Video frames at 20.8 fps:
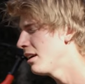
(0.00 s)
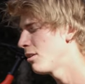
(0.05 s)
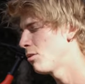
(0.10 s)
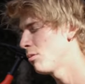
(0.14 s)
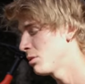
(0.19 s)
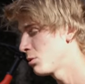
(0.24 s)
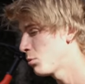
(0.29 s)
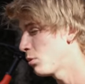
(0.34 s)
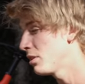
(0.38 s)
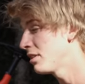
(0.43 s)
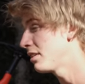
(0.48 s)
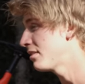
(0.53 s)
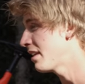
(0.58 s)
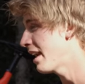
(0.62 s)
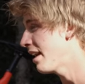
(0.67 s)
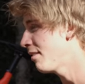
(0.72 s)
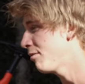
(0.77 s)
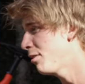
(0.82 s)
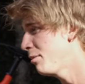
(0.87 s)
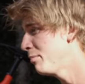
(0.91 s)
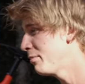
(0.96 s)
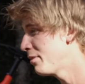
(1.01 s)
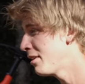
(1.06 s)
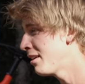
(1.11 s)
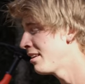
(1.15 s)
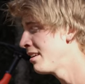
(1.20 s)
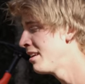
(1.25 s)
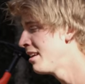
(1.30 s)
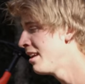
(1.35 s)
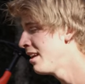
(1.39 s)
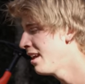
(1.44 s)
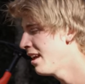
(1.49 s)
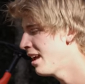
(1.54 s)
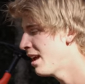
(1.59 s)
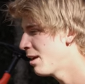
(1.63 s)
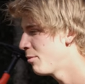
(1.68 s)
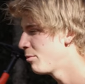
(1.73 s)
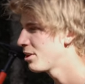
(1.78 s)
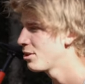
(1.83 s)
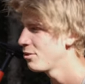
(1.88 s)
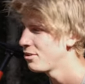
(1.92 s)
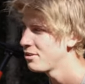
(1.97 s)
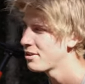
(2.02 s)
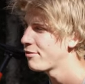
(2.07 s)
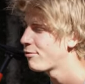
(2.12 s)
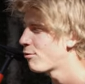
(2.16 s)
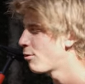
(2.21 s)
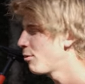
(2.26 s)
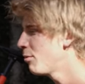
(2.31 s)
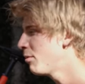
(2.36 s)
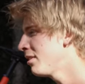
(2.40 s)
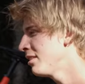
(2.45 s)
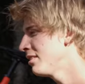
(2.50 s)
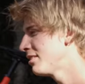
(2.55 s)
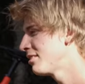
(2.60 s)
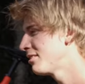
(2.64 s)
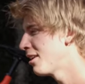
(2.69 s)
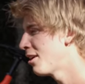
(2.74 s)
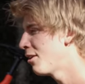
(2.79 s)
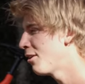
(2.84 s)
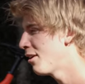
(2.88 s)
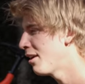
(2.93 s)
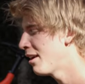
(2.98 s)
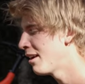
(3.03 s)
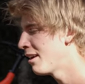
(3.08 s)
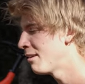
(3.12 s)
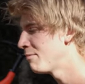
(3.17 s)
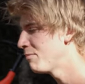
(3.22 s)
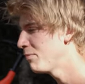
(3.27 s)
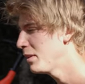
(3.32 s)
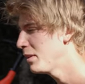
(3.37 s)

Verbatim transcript: I always wanted to have one, but uh, we couldn't afford one, so uh,